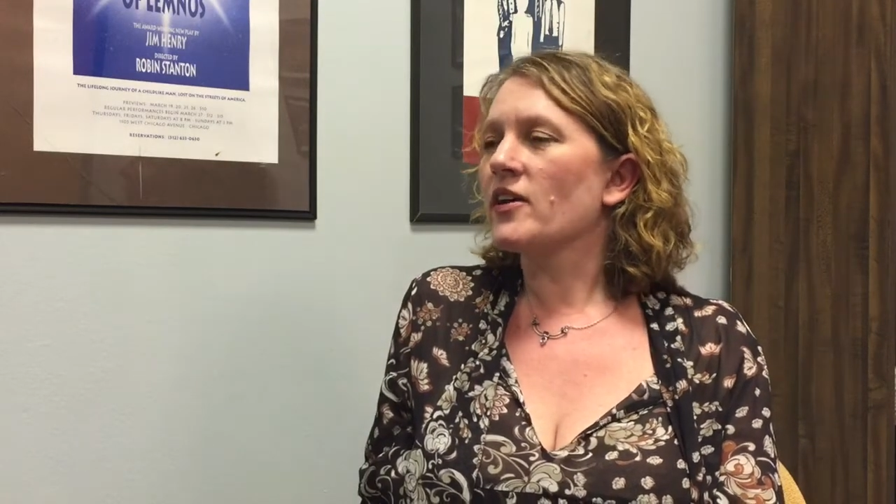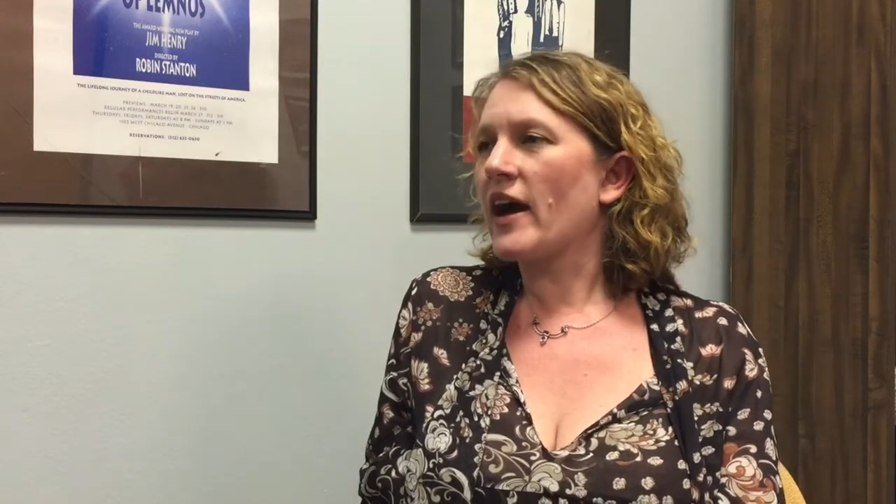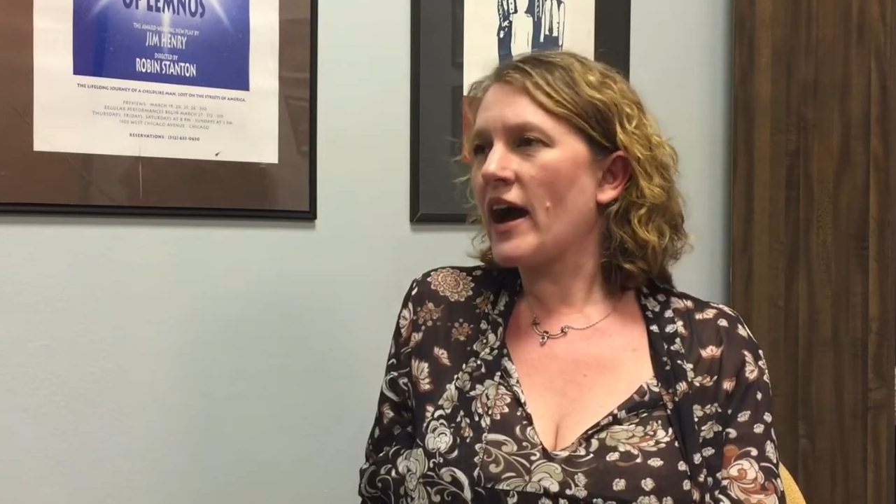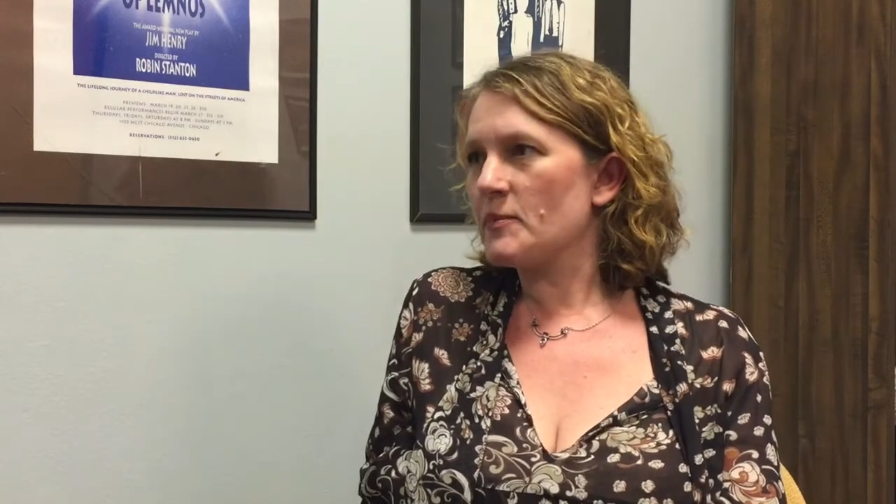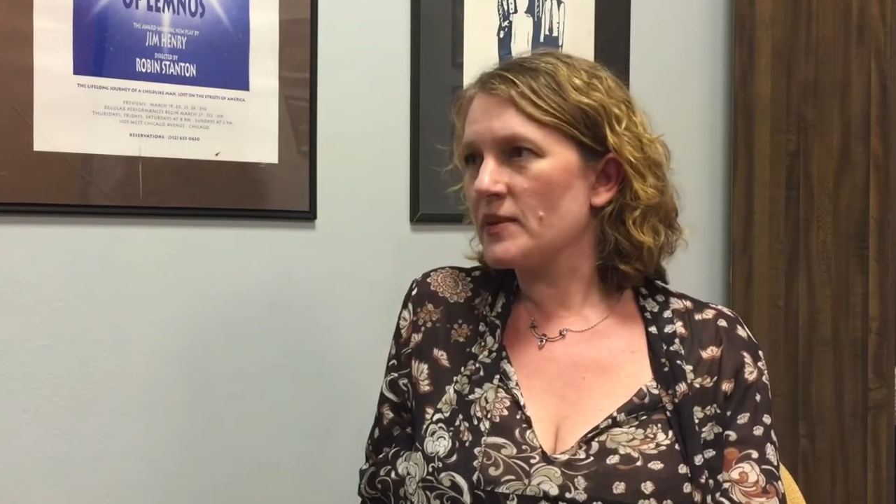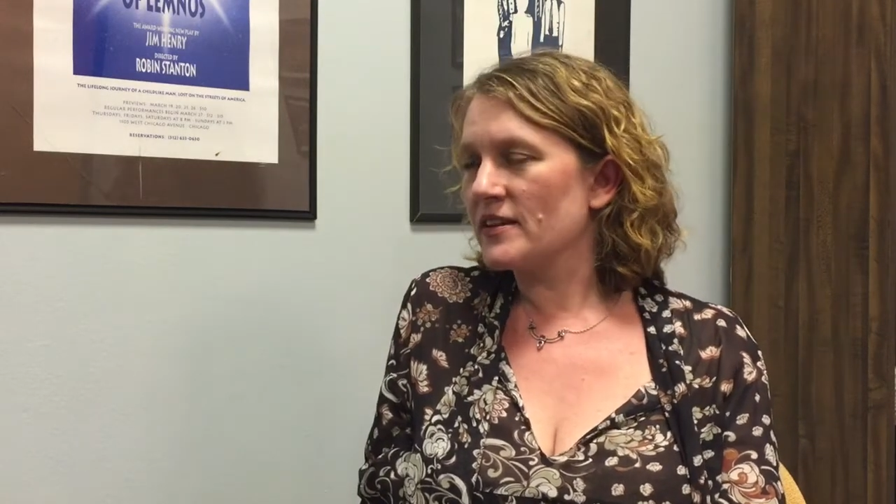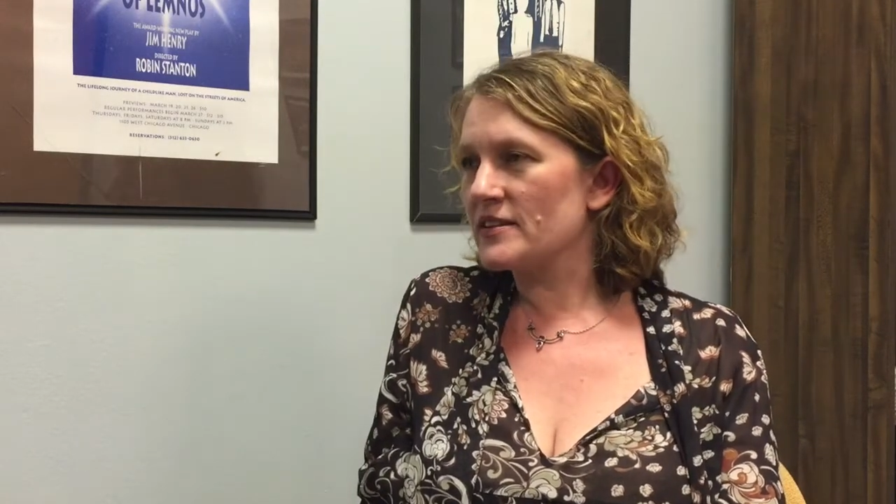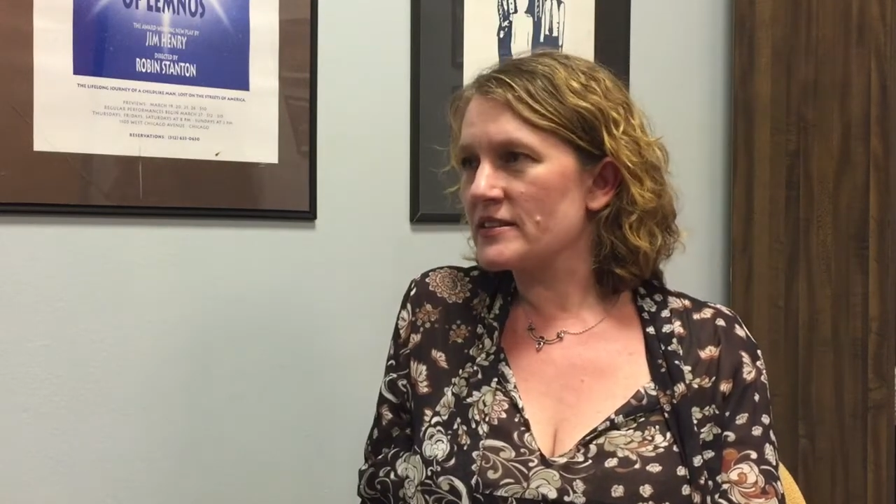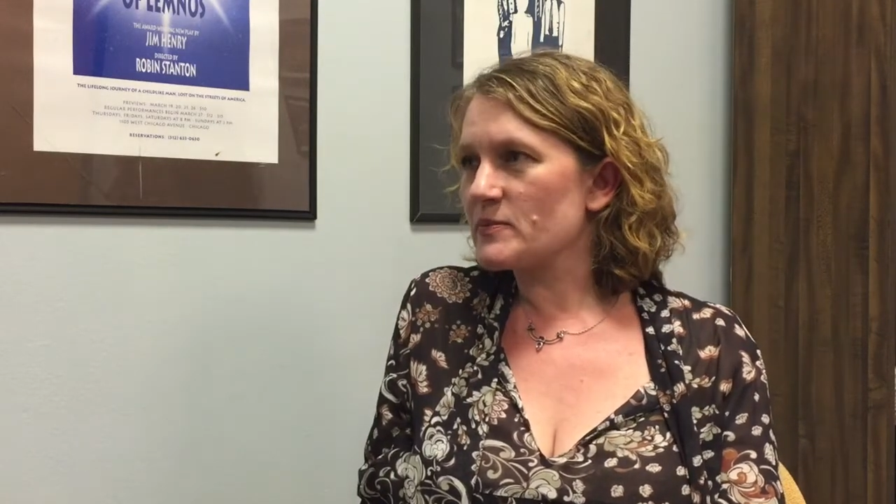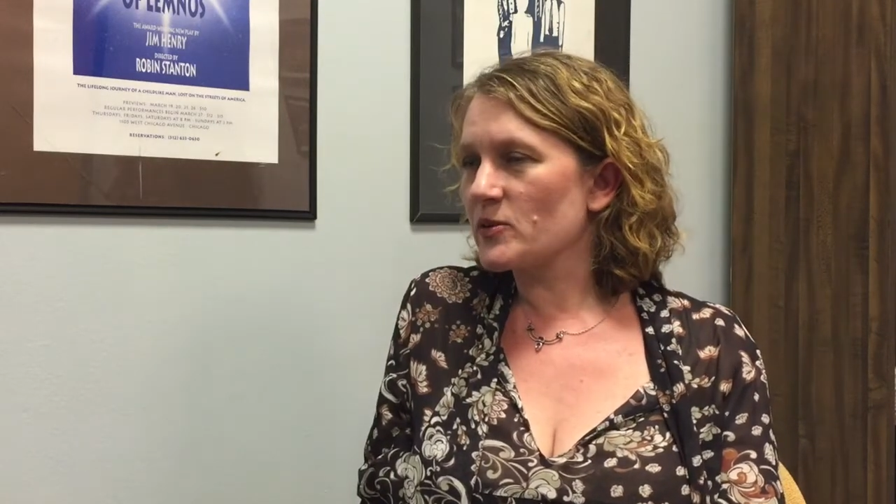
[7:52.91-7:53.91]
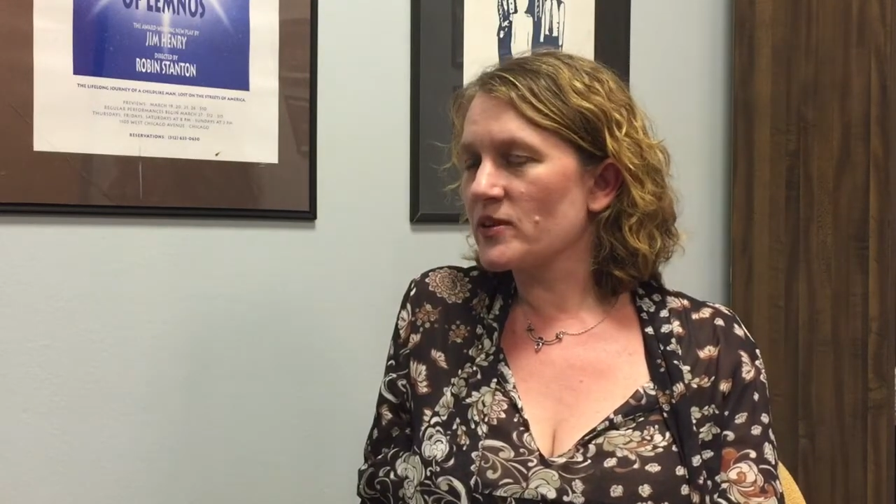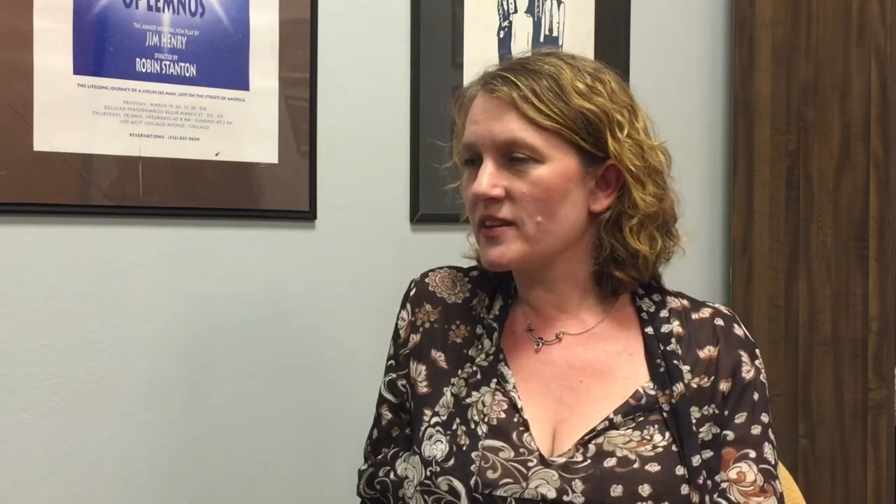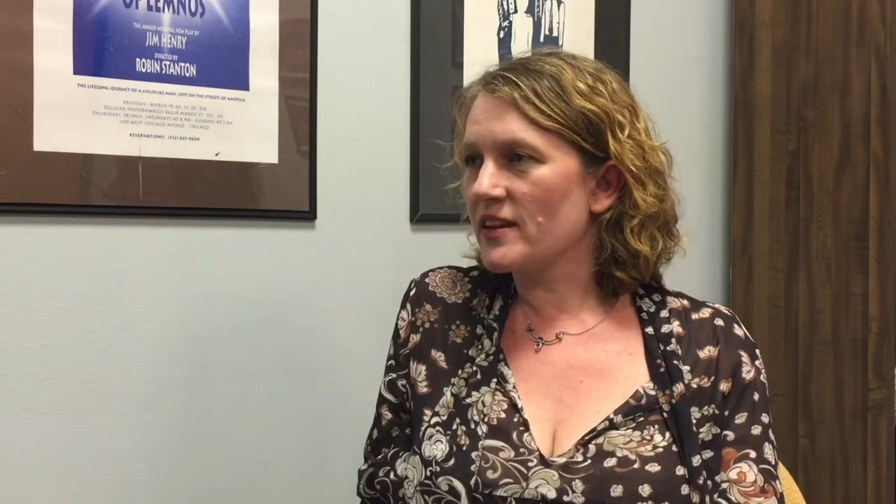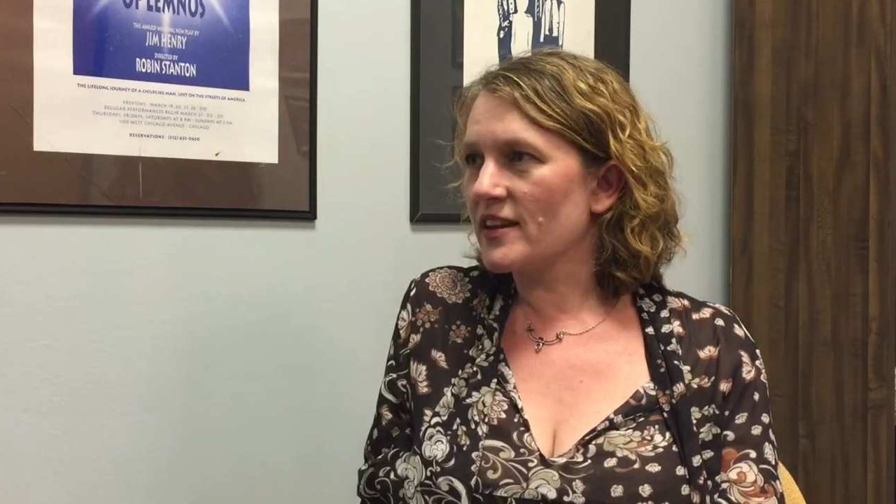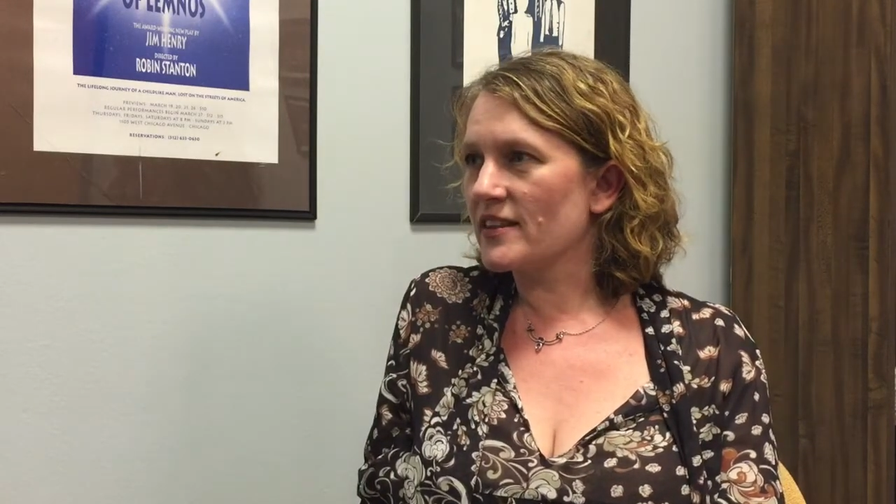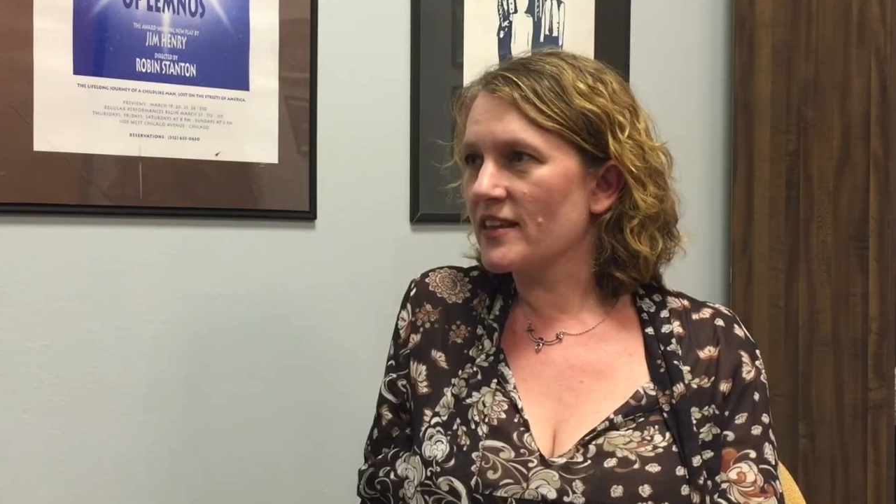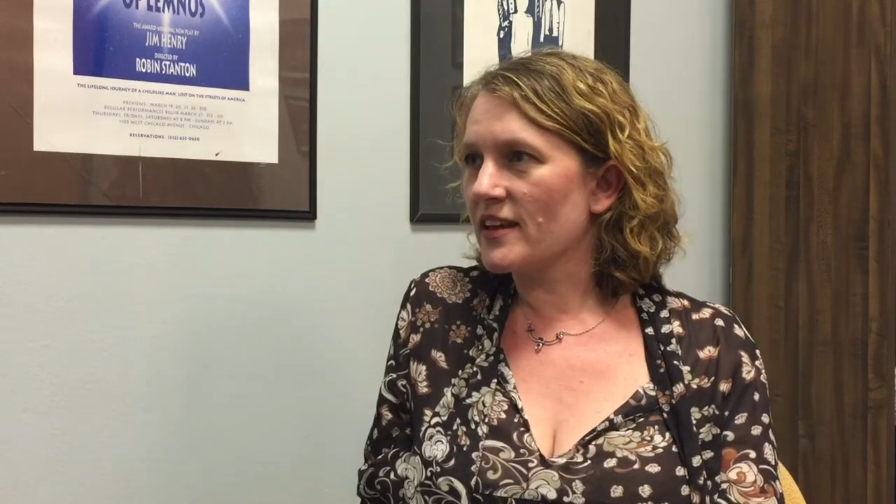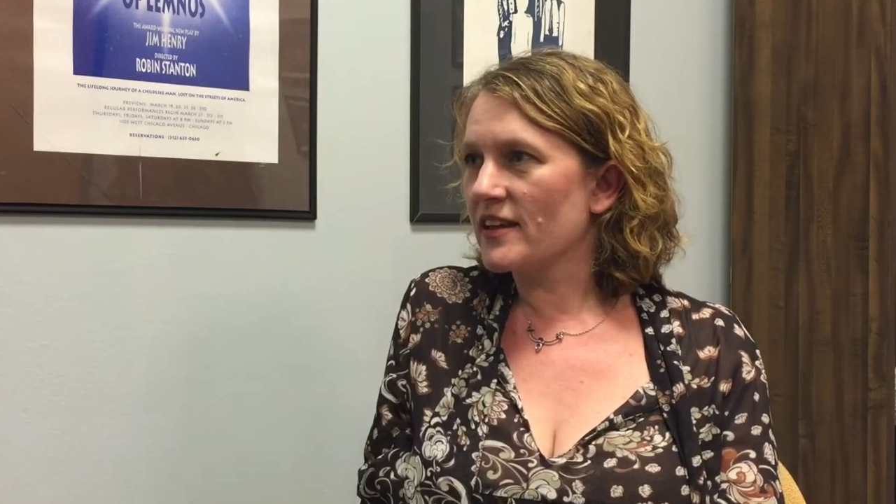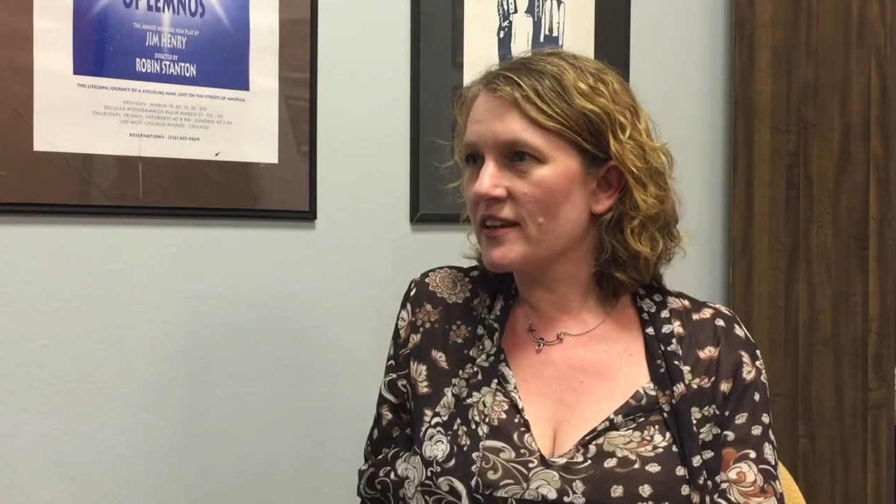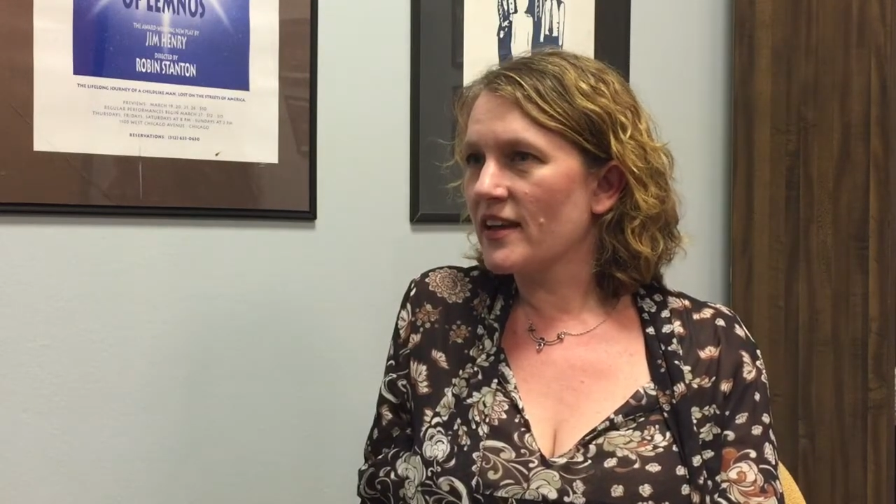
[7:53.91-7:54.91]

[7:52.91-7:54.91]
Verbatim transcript: happiness more than anything